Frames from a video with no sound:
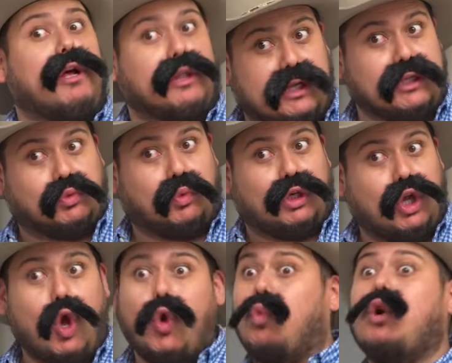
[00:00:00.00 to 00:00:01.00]
on this one.
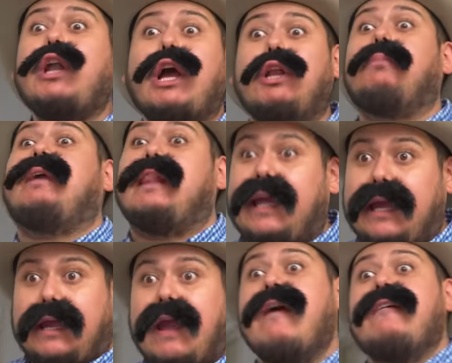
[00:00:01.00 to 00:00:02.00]
We're not gonna be late.